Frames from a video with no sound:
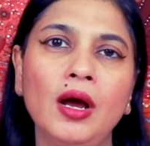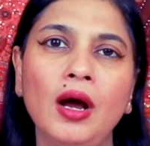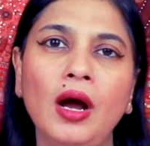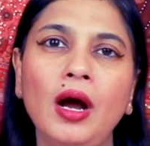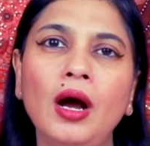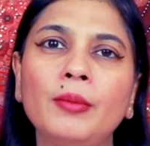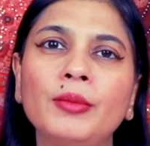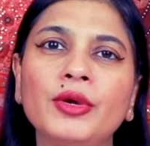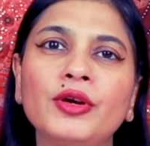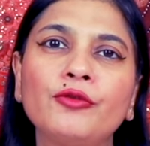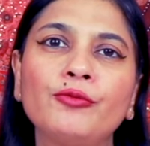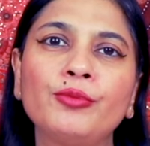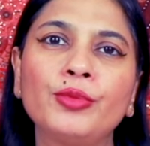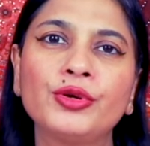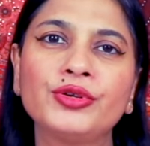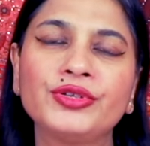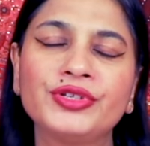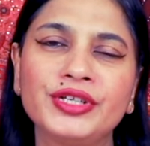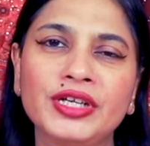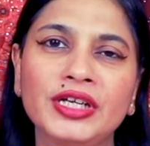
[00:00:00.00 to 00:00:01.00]
armor of
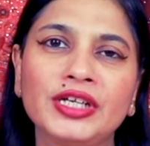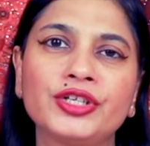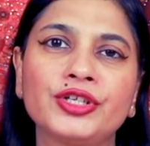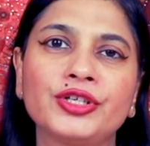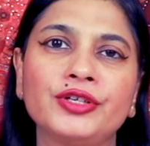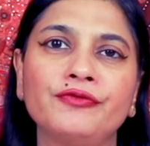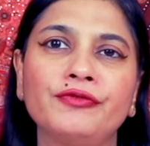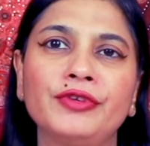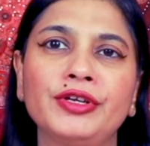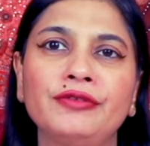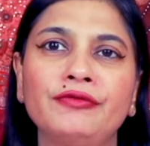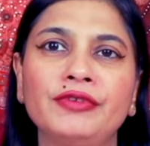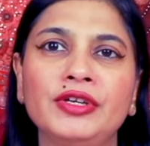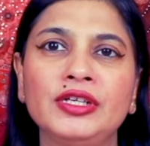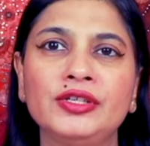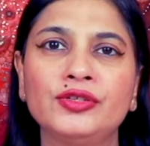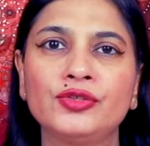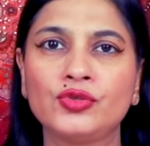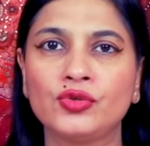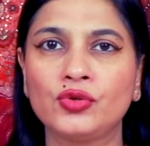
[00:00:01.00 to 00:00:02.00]
protection very,
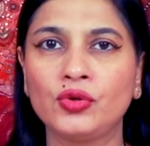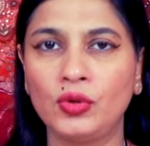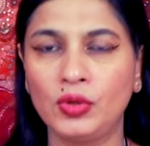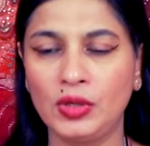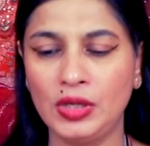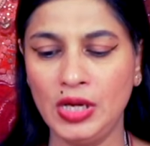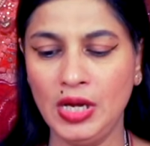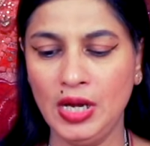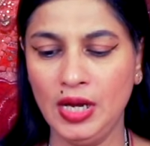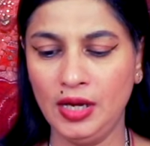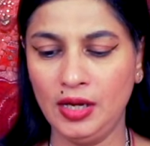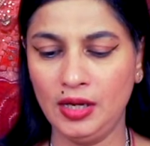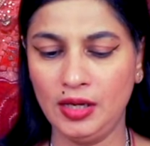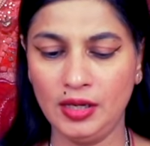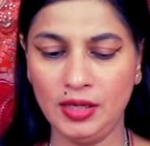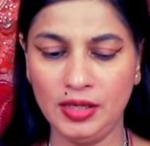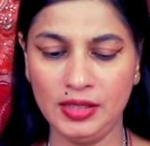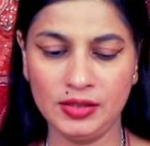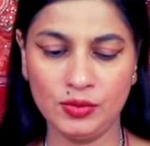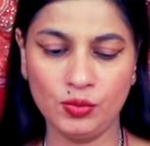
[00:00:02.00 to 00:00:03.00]
very strong
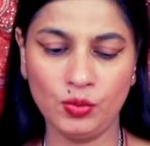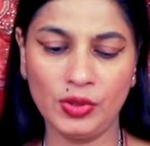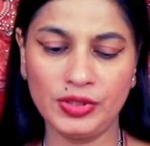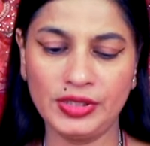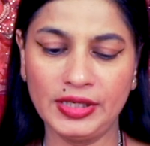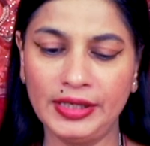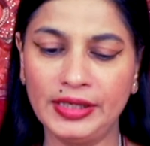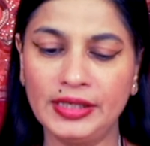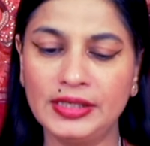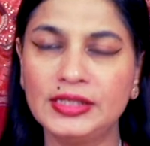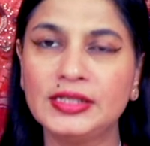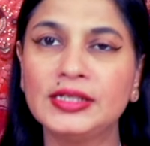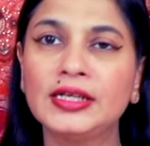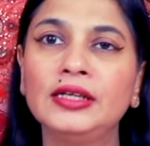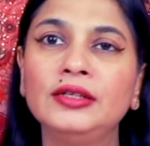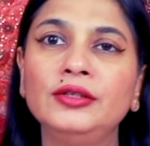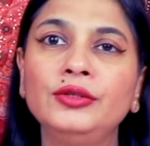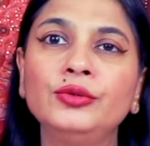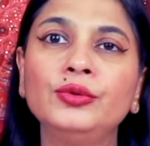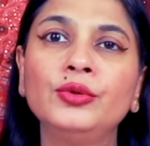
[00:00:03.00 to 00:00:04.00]
is what I can
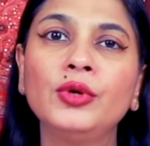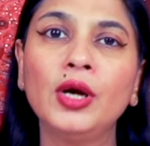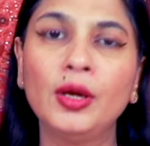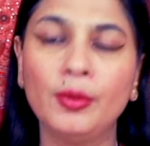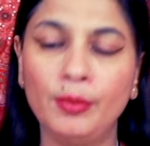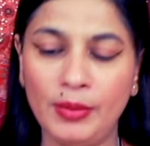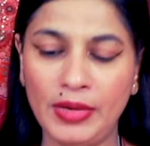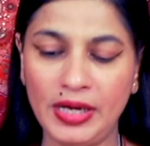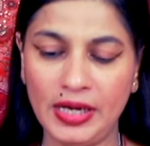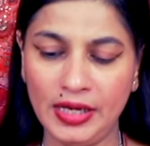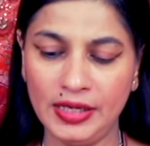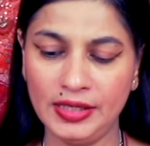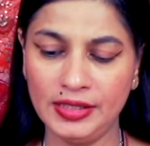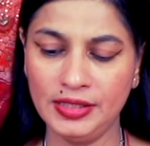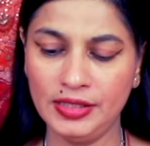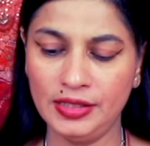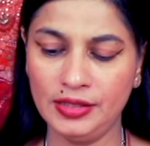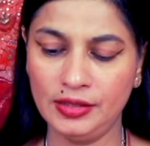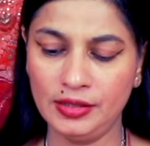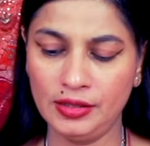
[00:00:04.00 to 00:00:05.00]
tell you, my
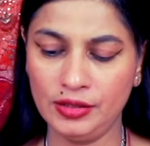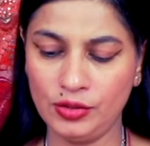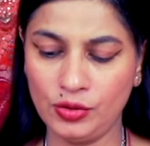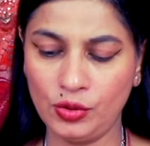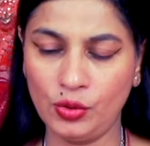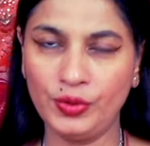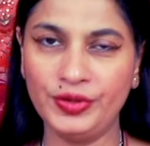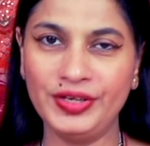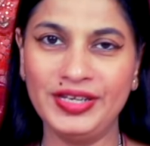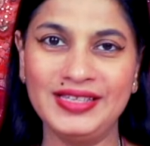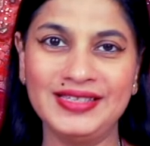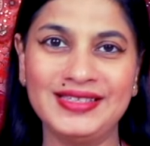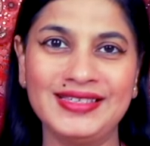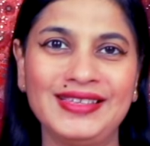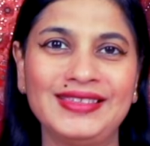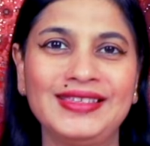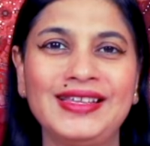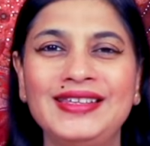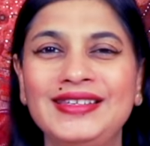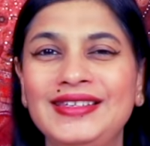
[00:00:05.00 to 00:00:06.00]
dear Taurians.
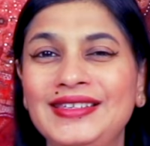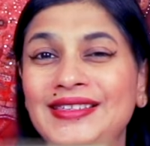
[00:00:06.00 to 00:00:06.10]
And then